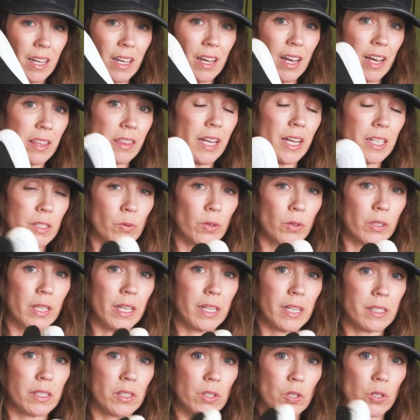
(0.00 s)
And that's what
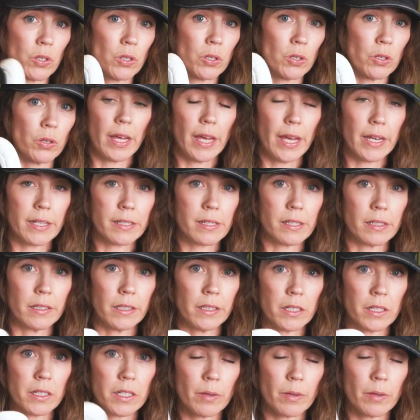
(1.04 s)
these 2 excellent